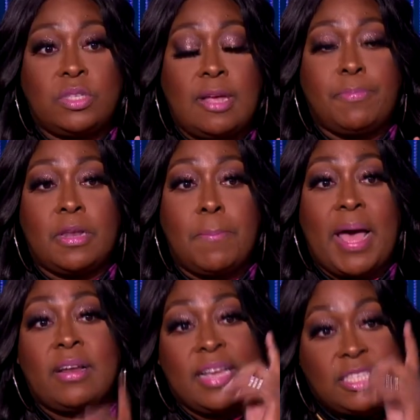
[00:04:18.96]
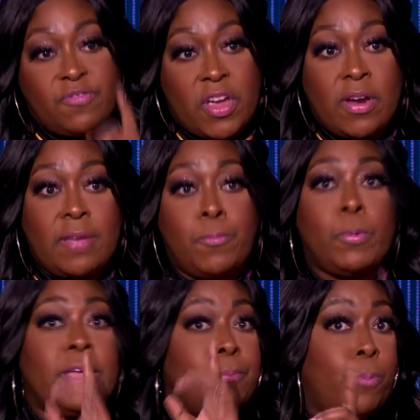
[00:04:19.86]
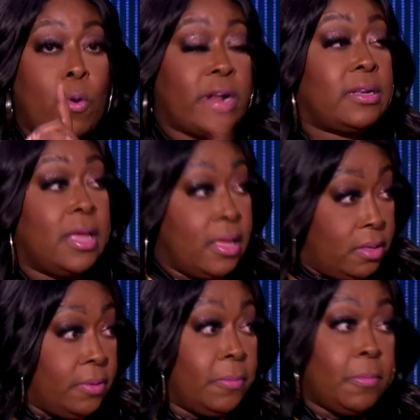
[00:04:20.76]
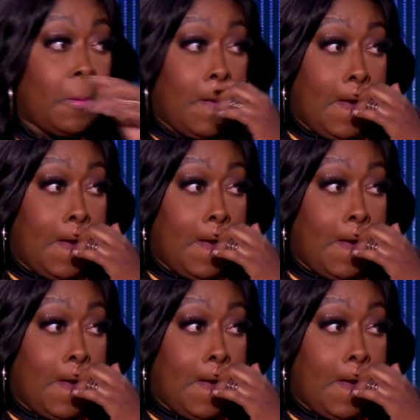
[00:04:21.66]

do something about That's it. Right. It's very important. With that being said, I